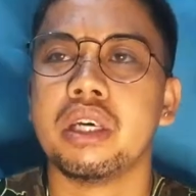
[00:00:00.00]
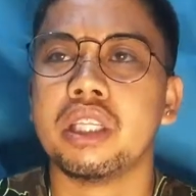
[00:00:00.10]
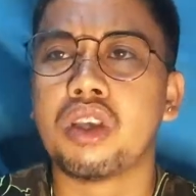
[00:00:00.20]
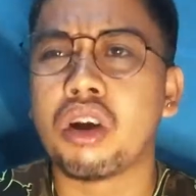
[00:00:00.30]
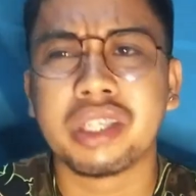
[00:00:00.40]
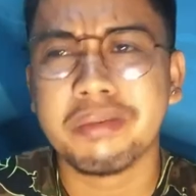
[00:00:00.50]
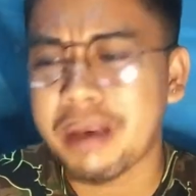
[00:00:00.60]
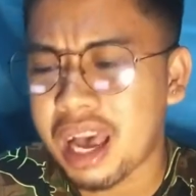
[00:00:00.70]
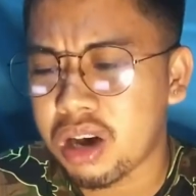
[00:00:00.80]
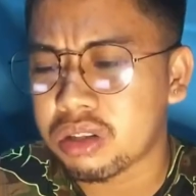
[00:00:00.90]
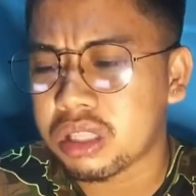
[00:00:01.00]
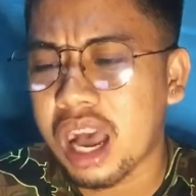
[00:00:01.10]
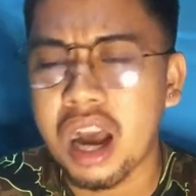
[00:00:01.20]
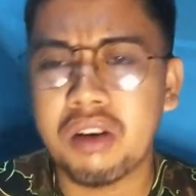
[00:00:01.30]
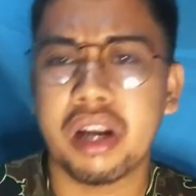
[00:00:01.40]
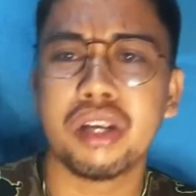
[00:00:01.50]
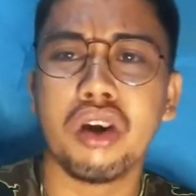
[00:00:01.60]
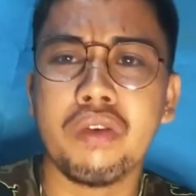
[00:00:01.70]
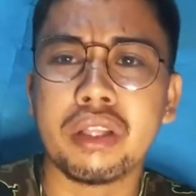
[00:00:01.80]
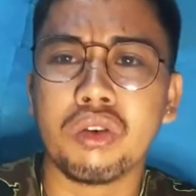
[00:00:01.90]
It talks about how are you
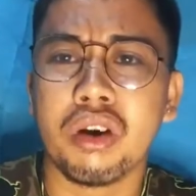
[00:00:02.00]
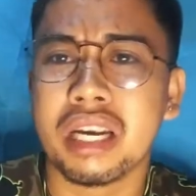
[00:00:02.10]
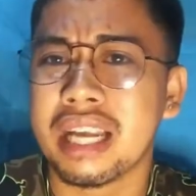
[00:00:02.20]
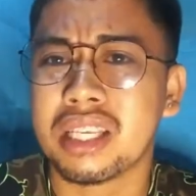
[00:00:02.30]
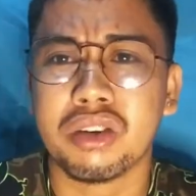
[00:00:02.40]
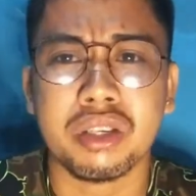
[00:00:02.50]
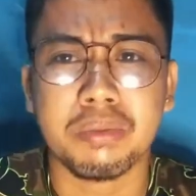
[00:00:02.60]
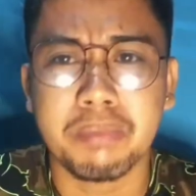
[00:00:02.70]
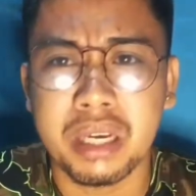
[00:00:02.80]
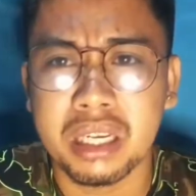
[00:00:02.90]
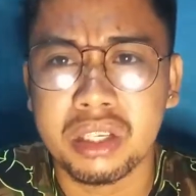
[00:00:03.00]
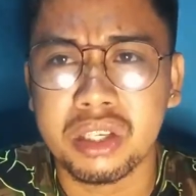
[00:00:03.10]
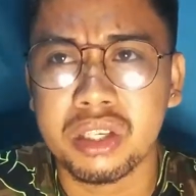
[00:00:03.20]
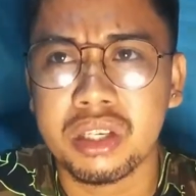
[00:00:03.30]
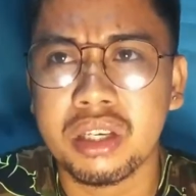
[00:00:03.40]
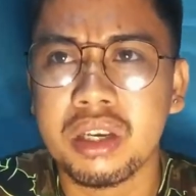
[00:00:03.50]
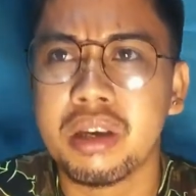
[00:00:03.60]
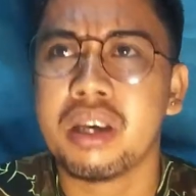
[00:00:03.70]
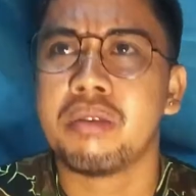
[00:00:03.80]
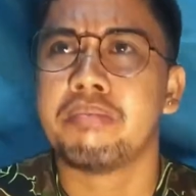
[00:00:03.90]
going to organize your speech.
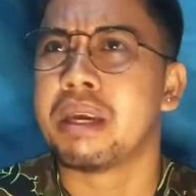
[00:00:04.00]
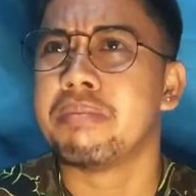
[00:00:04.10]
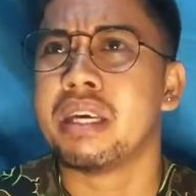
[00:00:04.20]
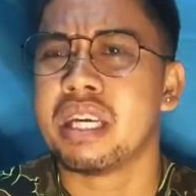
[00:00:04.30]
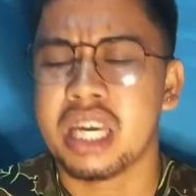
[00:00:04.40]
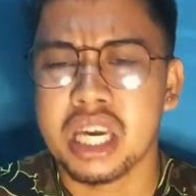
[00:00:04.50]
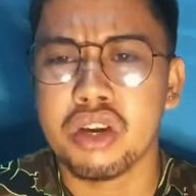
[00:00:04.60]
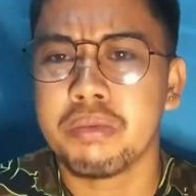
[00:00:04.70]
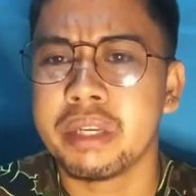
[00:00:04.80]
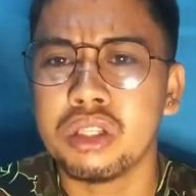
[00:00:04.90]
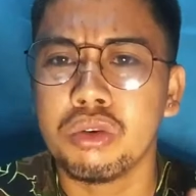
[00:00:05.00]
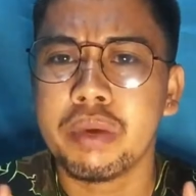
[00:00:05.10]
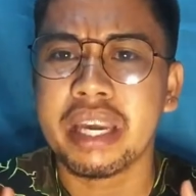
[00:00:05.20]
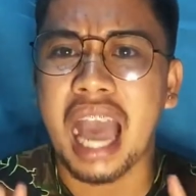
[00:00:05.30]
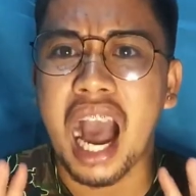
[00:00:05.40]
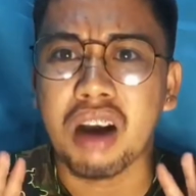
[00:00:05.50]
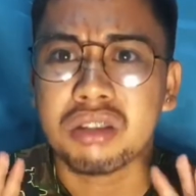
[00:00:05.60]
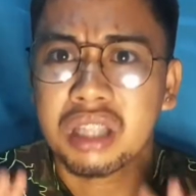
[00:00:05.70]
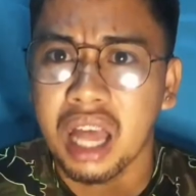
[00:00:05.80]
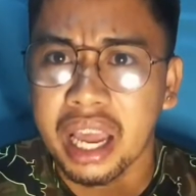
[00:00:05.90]
Maybe you'll be doing
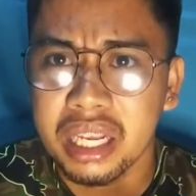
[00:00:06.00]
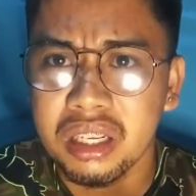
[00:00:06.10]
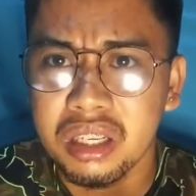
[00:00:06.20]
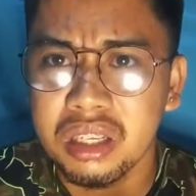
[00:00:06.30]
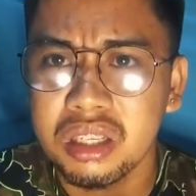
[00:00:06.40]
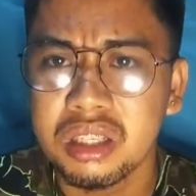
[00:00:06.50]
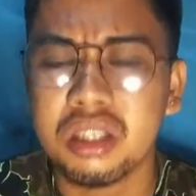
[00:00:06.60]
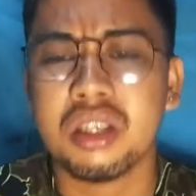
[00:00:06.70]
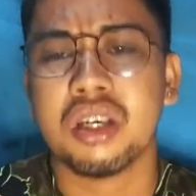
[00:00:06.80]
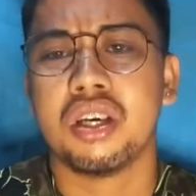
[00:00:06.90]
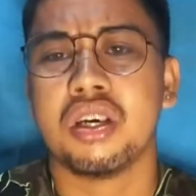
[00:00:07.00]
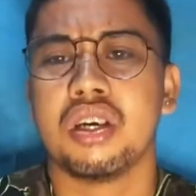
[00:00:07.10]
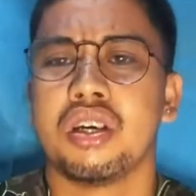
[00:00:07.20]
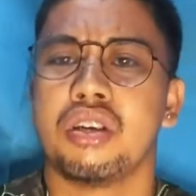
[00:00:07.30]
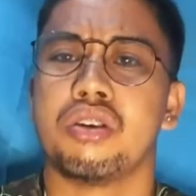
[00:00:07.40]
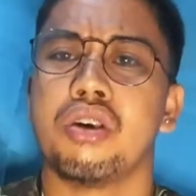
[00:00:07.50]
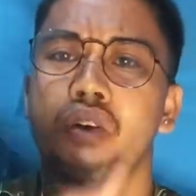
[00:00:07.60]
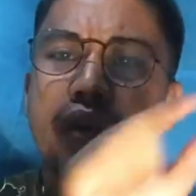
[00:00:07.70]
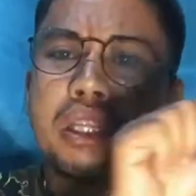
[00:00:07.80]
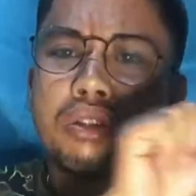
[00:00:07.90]
outline. You're
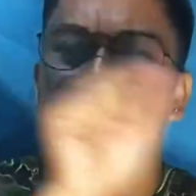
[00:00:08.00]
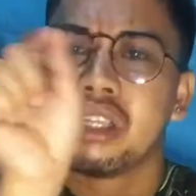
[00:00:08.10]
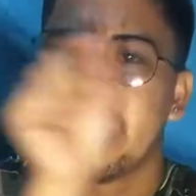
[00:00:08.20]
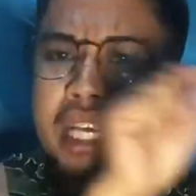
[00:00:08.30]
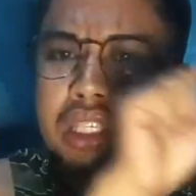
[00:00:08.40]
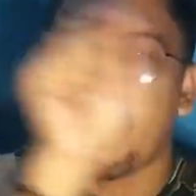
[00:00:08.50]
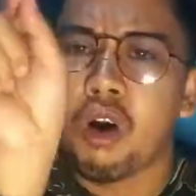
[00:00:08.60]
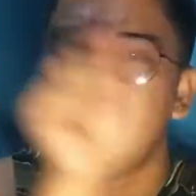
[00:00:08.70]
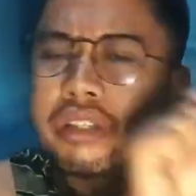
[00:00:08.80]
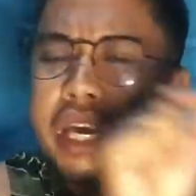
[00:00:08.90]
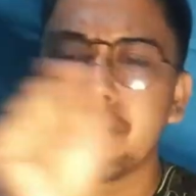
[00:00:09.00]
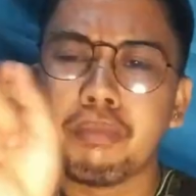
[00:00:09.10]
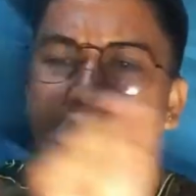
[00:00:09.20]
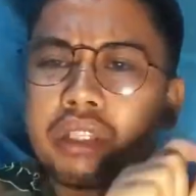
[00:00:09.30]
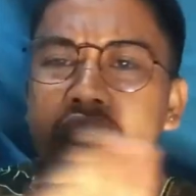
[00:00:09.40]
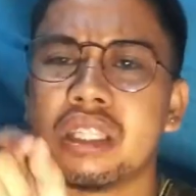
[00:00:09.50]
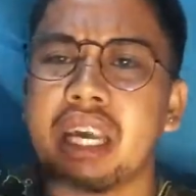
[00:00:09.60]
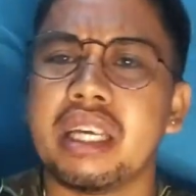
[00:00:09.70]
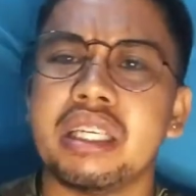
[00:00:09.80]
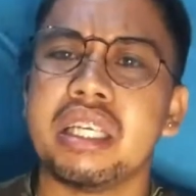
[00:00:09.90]
going to list all the important
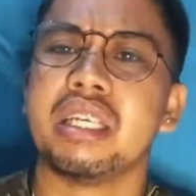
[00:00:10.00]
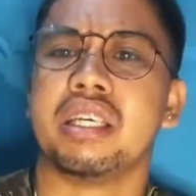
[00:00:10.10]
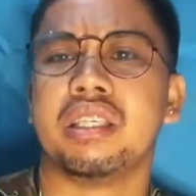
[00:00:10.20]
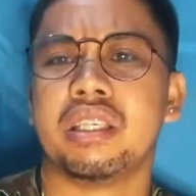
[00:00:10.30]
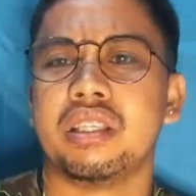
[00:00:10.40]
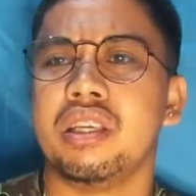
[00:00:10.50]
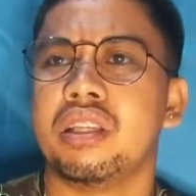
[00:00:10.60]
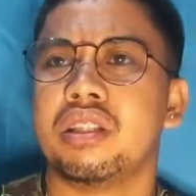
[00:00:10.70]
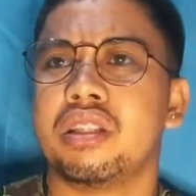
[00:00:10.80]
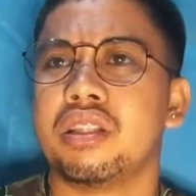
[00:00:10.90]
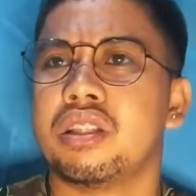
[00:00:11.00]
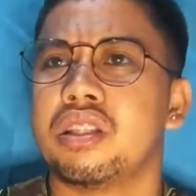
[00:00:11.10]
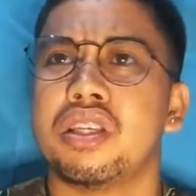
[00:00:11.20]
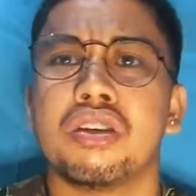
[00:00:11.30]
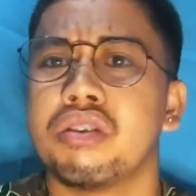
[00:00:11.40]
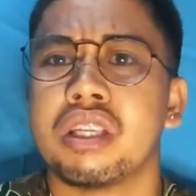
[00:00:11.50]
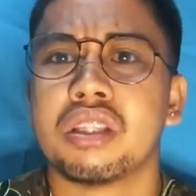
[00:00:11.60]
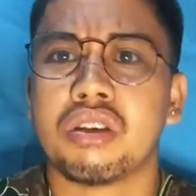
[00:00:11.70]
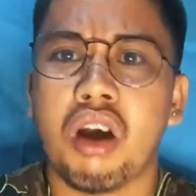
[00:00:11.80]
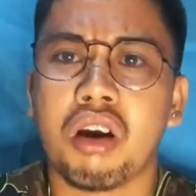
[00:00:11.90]
ideas that you're gonna
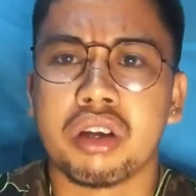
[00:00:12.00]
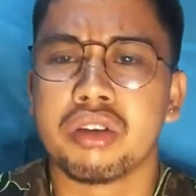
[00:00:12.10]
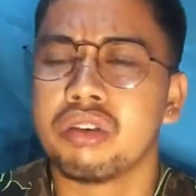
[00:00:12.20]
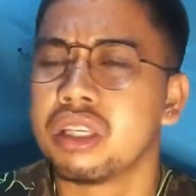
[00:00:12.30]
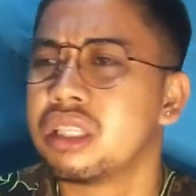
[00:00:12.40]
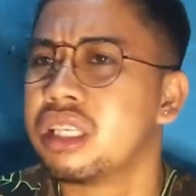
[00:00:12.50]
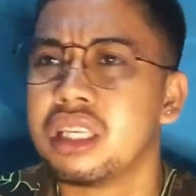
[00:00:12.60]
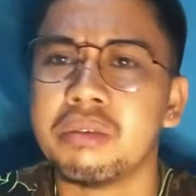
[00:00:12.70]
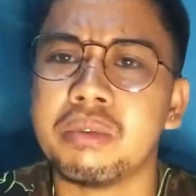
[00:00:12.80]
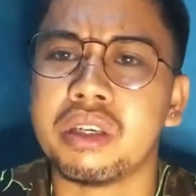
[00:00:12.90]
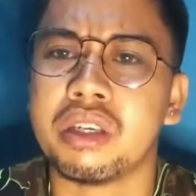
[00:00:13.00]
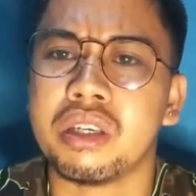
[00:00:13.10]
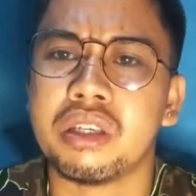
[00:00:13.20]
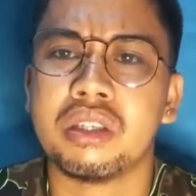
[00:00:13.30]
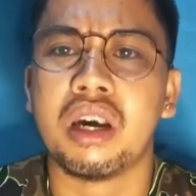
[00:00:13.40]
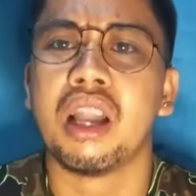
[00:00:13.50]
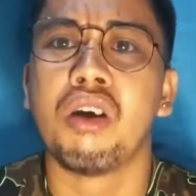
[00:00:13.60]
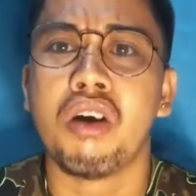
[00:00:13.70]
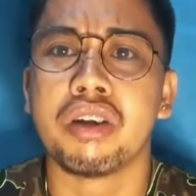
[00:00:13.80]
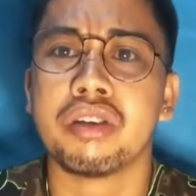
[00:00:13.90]
deliver
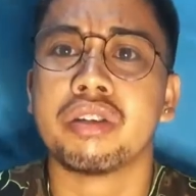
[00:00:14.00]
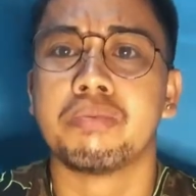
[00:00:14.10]
along your